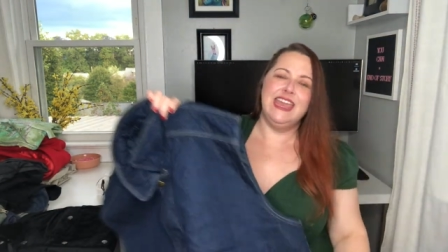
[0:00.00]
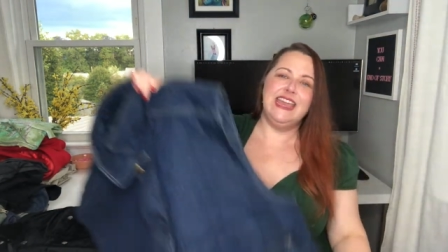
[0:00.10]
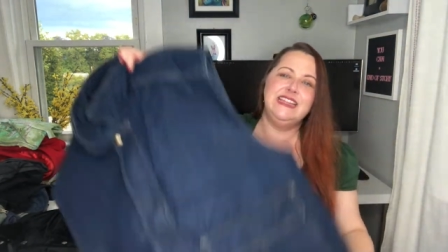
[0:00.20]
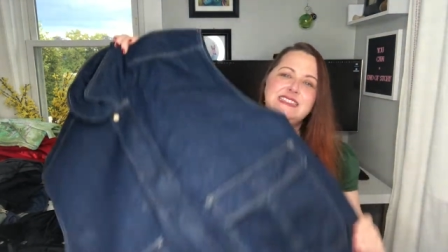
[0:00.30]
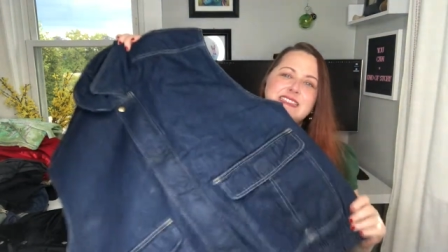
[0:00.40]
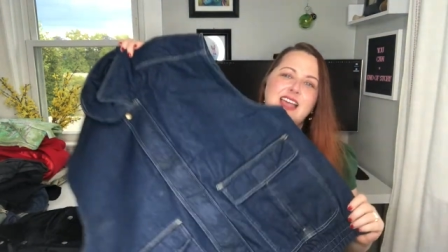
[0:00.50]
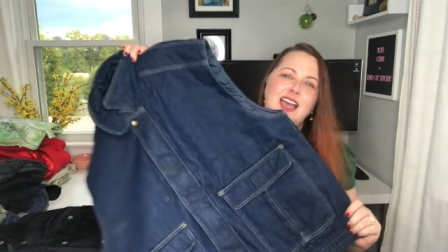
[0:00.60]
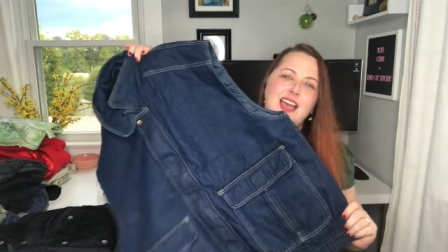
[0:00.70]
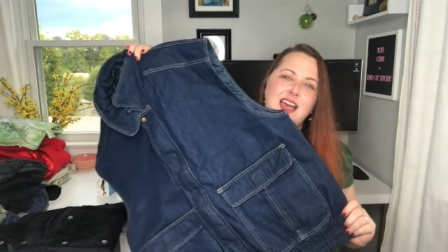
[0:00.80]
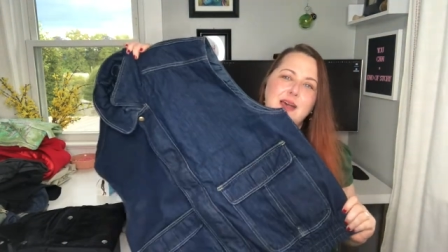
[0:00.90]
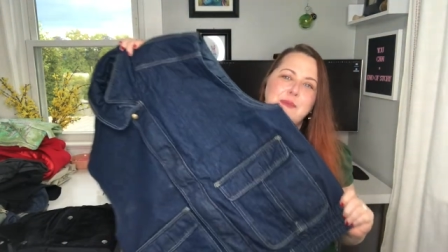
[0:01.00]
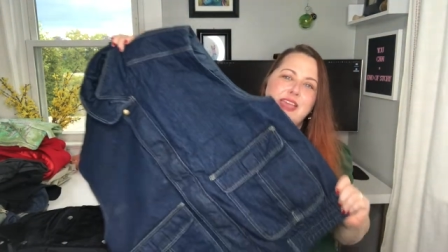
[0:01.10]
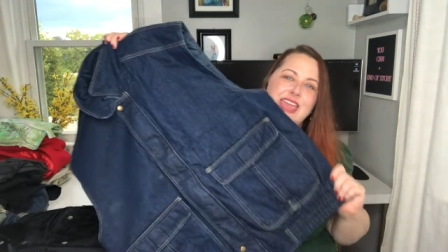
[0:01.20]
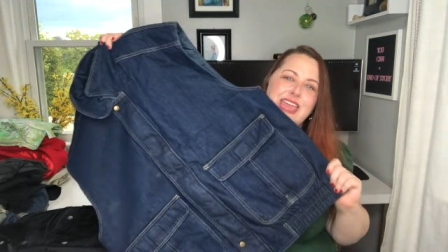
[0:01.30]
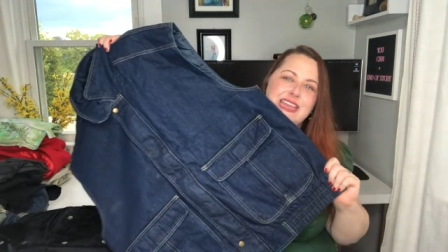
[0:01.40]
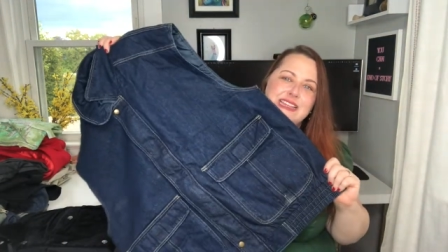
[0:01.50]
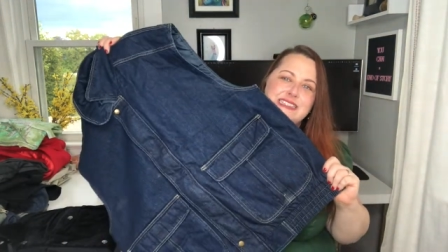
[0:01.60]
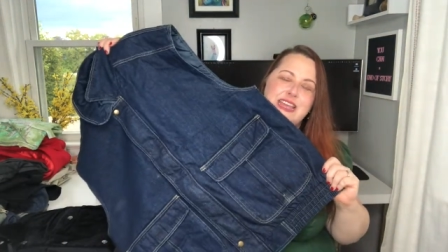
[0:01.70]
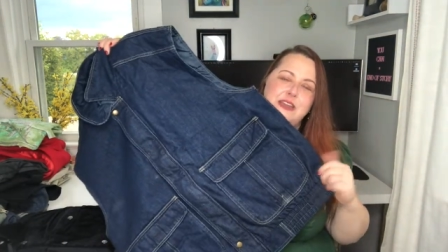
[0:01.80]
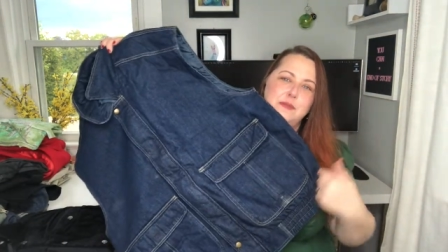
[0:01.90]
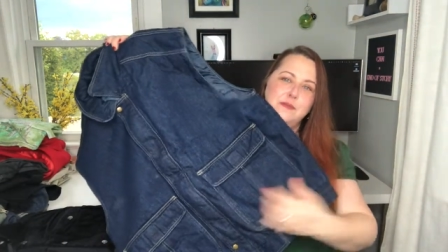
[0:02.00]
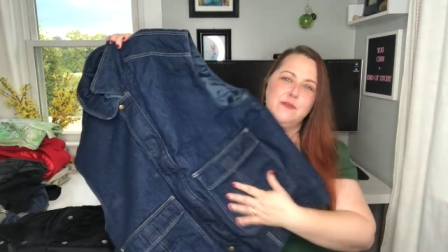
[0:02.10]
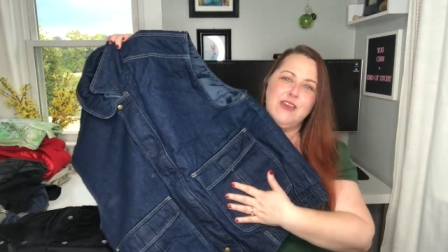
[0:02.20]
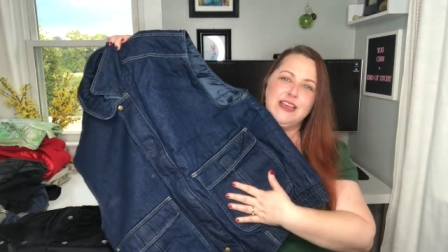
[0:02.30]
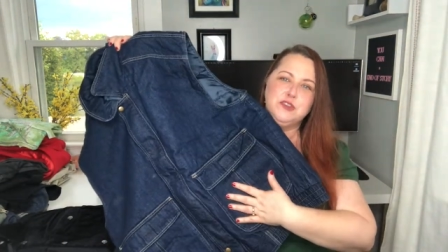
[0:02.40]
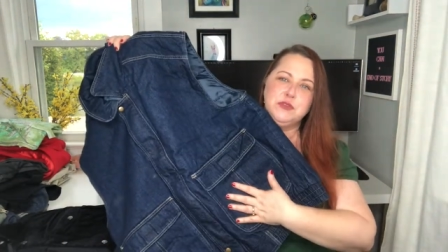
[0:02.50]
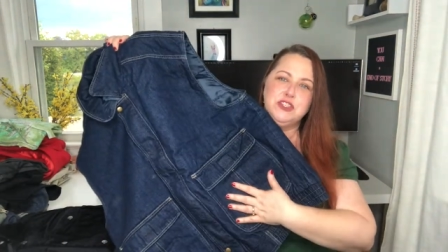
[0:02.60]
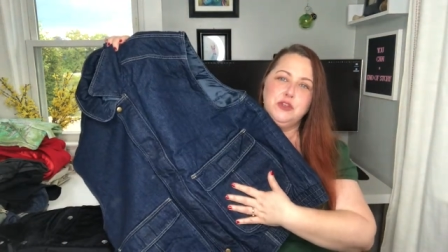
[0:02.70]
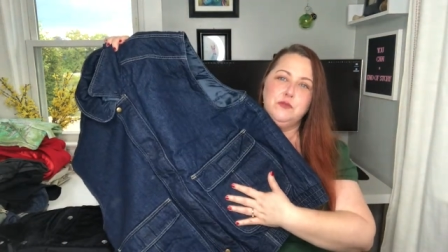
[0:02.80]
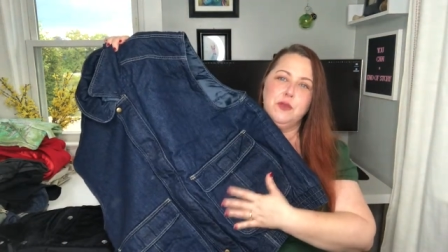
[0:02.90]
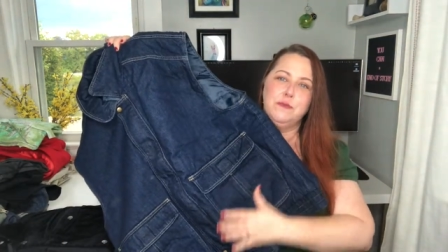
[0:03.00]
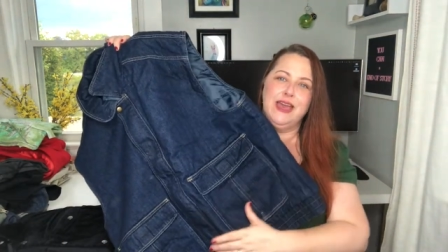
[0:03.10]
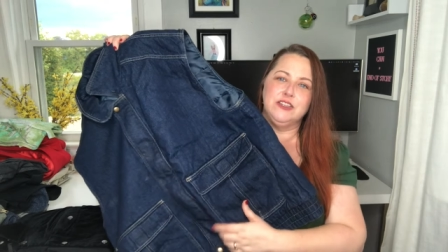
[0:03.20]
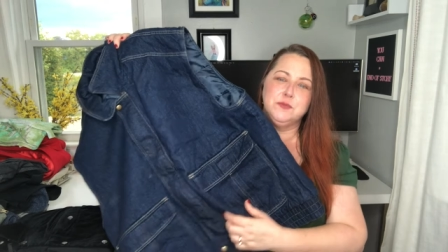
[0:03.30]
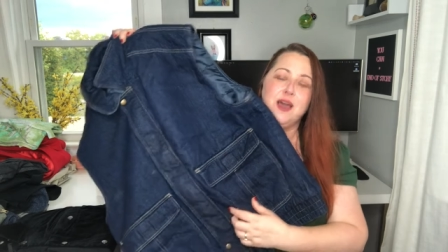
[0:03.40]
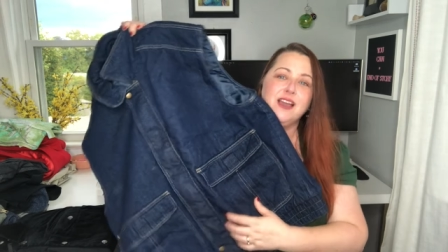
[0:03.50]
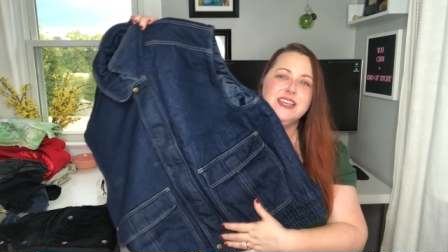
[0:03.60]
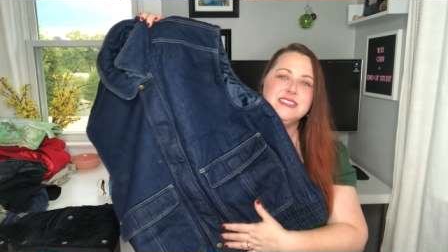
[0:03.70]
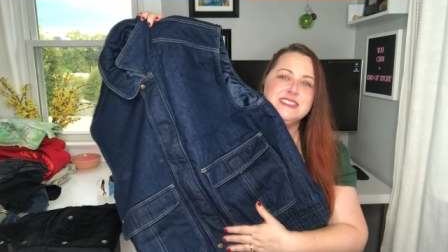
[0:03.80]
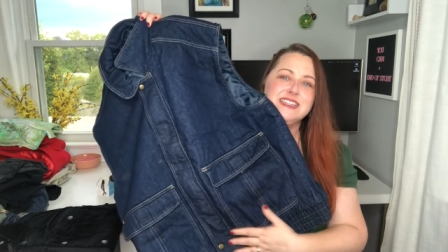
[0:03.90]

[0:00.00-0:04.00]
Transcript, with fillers: It's a denim vest with 2 front patch pockets.